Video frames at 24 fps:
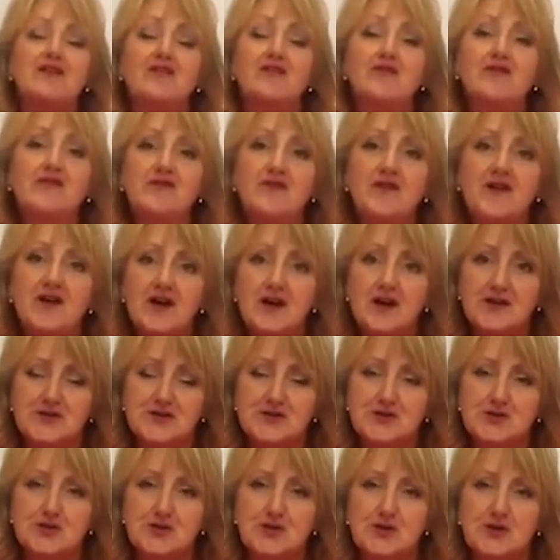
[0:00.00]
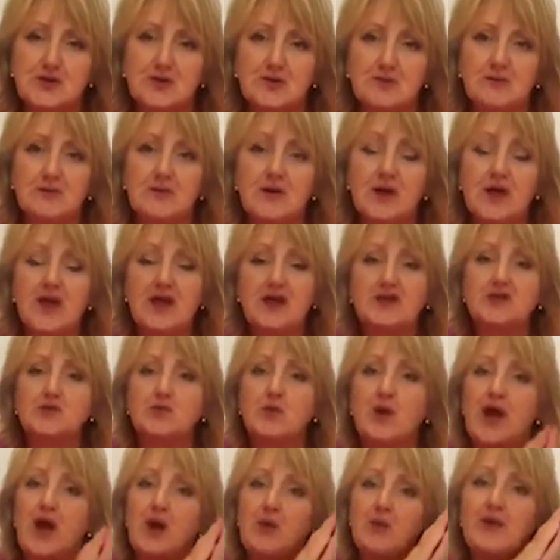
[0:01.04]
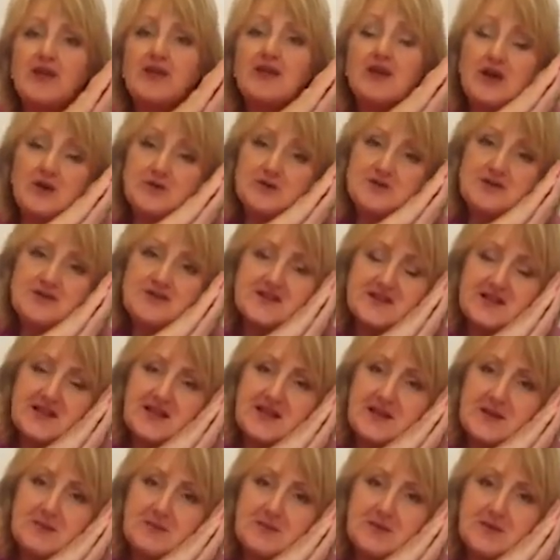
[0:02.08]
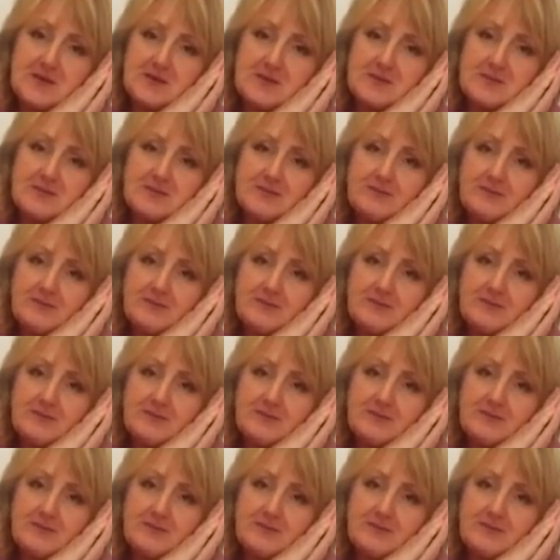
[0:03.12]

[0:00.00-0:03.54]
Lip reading: Well, the first room is where we go to sleep.